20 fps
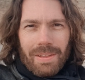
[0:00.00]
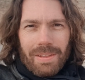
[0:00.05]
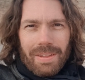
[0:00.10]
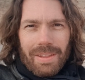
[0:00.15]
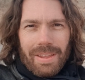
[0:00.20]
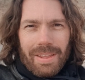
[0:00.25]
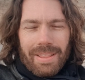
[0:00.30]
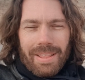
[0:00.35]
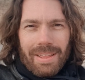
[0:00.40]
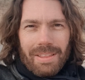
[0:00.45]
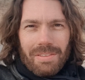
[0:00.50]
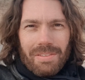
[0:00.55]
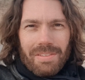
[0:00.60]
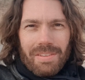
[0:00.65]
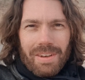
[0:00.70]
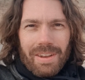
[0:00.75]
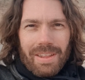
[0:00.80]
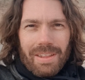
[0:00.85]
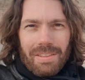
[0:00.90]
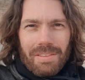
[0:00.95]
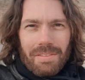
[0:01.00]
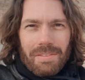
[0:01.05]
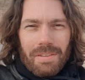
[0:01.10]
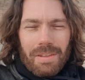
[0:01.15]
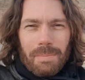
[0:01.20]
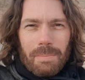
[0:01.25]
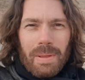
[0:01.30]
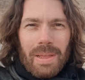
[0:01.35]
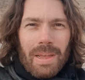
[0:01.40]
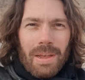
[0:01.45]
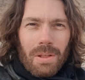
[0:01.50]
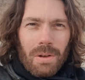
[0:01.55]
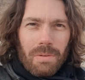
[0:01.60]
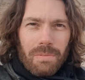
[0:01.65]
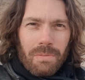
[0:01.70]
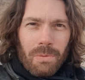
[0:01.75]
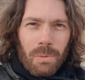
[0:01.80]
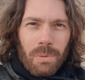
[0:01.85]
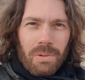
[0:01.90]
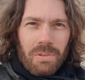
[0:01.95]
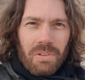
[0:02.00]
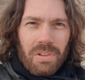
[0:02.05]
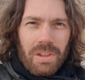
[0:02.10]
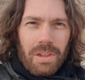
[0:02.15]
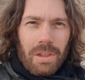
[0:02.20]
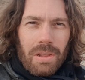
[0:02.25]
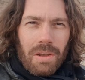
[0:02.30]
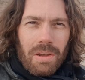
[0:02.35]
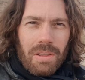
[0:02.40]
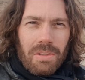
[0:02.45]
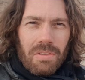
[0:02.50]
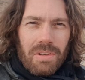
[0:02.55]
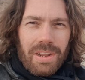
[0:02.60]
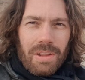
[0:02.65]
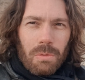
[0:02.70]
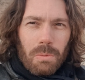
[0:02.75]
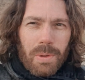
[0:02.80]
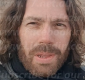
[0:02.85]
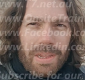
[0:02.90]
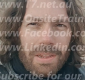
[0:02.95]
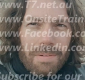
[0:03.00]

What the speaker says: Okay, that's today's tip. Look forward to seeing you guys next